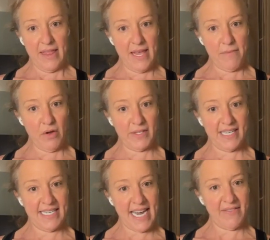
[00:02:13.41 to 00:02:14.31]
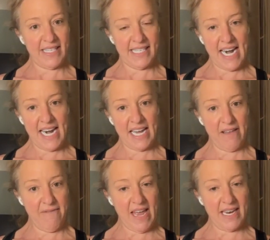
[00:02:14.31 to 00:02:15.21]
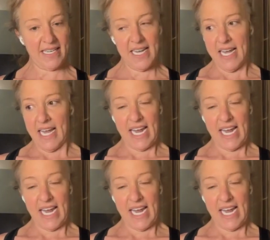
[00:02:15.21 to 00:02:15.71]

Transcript: the most devastating event